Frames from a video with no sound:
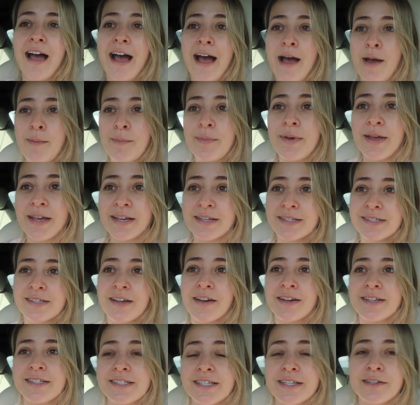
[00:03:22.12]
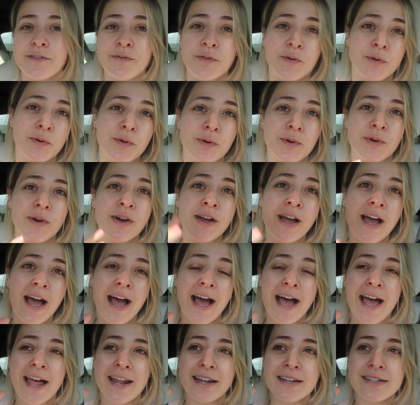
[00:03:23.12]
am excited for
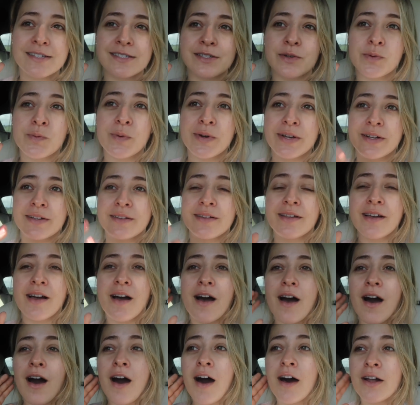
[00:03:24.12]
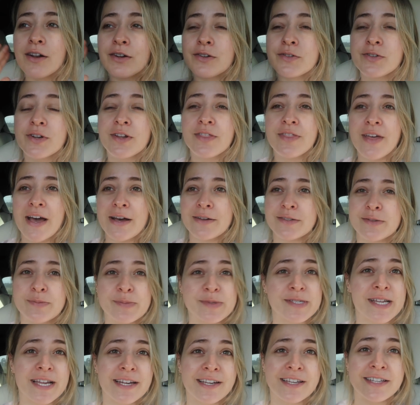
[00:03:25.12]
and will
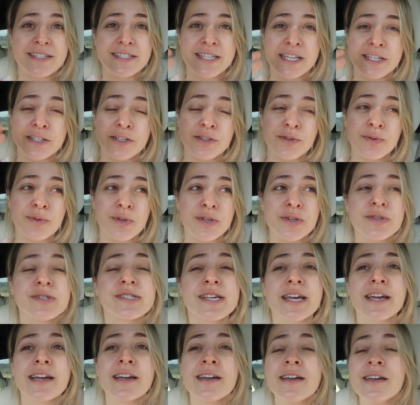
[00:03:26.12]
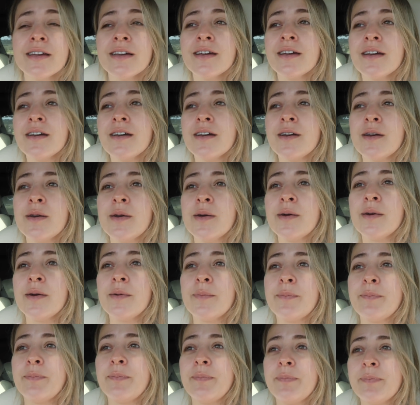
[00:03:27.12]
100,000% continue
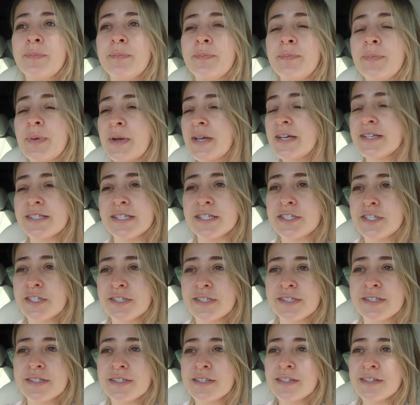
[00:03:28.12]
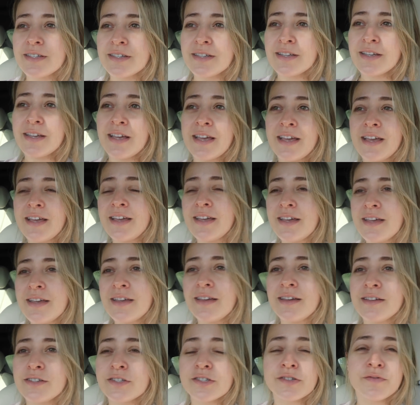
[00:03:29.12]
using because it just
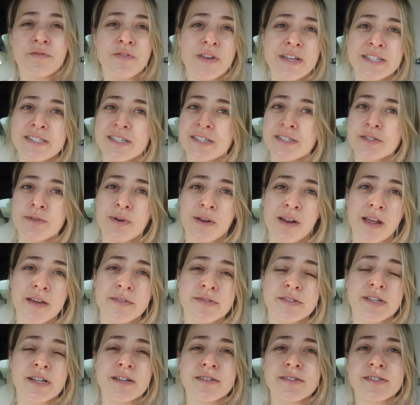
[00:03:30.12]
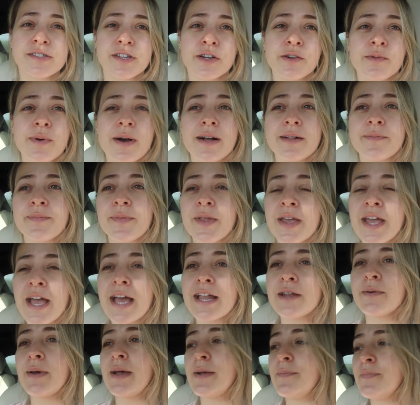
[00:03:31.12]
fits into our lifestyle so well.
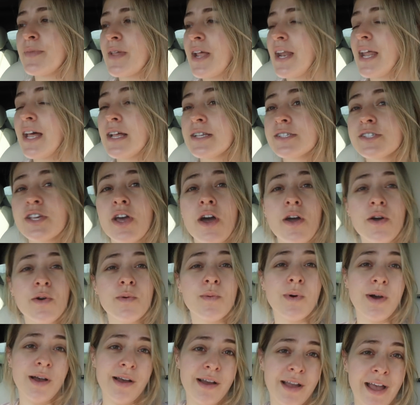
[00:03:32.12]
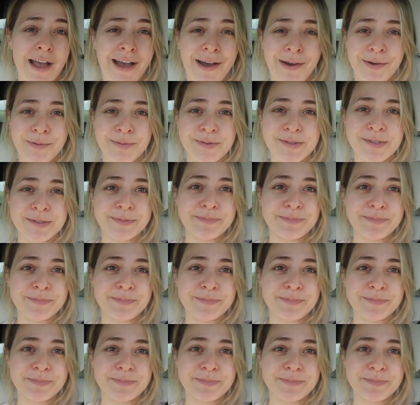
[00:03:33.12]
Anyway, let's go work out.